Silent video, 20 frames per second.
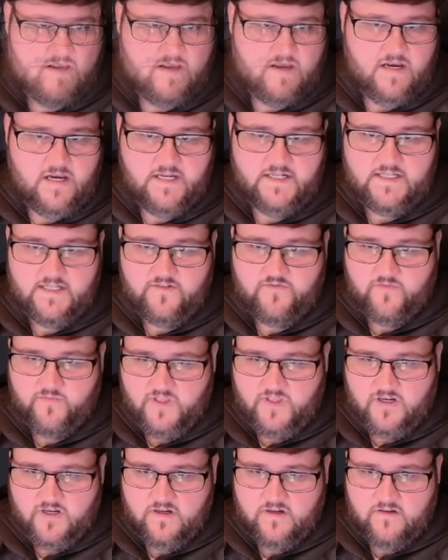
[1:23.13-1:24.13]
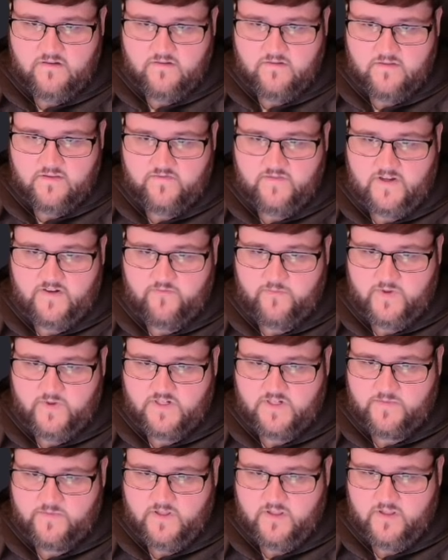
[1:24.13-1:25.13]
Undead Familiar. The Find
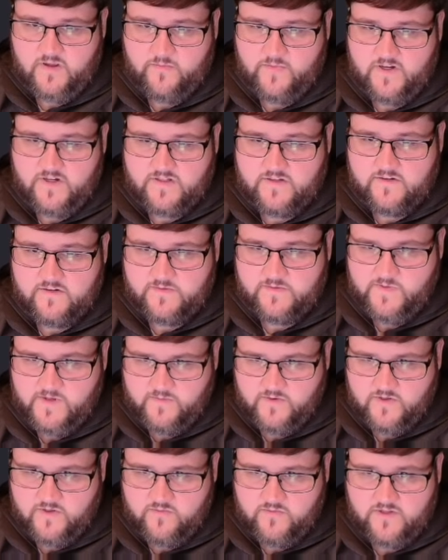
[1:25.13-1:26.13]
Familiar spell appears in your spellbook.